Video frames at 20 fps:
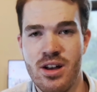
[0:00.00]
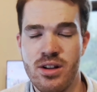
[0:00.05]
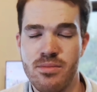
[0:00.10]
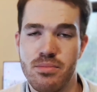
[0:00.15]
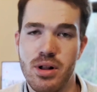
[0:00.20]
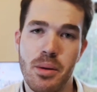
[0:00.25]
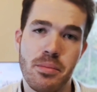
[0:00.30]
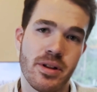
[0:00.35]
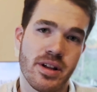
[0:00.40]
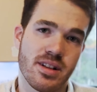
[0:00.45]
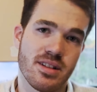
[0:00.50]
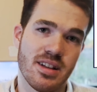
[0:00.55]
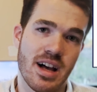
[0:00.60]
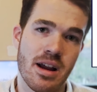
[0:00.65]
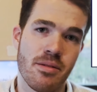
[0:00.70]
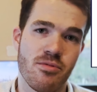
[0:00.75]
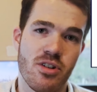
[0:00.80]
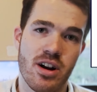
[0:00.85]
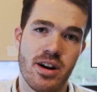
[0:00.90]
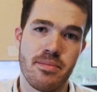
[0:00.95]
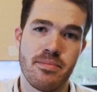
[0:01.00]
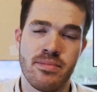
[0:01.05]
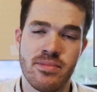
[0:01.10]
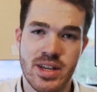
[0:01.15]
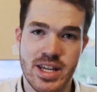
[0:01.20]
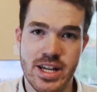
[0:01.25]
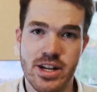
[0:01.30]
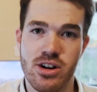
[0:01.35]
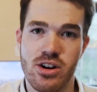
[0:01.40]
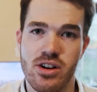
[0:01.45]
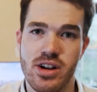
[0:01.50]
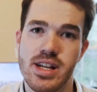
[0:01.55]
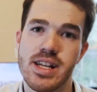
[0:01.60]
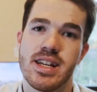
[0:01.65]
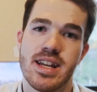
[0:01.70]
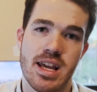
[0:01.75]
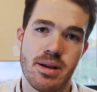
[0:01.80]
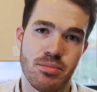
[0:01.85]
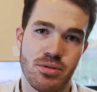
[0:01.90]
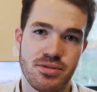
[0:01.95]
public library here in
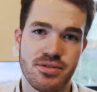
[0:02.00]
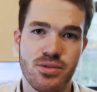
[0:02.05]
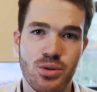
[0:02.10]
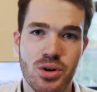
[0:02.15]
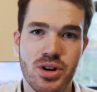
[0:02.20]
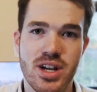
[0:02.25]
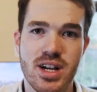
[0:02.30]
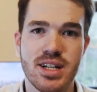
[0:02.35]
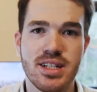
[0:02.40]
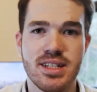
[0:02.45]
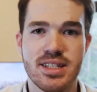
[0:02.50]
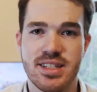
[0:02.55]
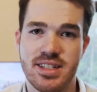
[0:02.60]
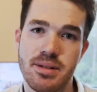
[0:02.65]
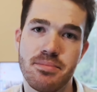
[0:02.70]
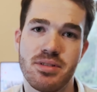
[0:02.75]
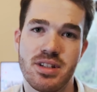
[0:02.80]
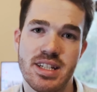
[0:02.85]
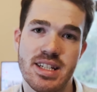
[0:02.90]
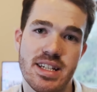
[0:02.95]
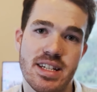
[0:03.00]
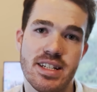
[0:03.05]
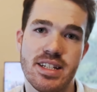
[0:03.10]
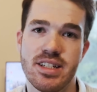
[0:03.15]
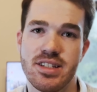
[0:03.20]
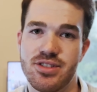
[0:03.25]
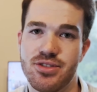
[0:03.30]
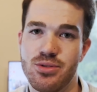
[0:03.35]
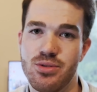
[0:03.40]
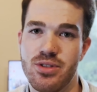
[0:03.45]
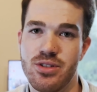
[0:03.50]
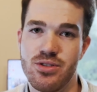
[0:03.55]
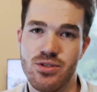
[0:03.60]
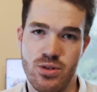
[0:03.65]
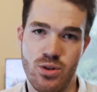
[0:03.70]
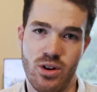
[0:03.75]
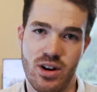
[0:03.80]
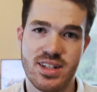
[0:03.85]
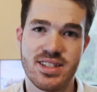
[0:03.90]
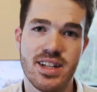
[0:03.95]
Naples, Florida. Simply E is through the New
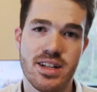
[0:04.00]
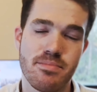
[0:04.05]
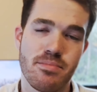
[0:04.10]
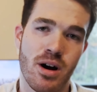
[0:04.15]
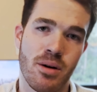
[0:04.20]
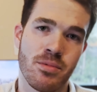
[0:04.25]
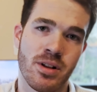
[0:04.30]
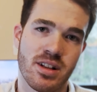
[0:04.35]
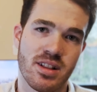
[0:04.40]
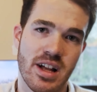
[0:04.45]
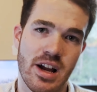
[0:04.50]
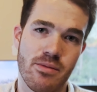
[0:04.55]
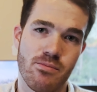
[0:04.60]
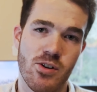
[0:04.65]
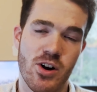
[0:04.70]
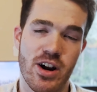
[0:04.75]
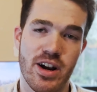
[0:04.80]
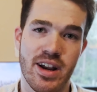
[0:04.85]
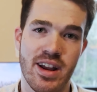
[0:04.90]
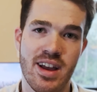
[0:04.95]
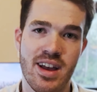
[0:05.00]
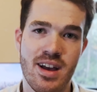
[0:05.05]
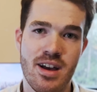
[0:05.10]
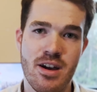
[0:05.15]
York City Public Library.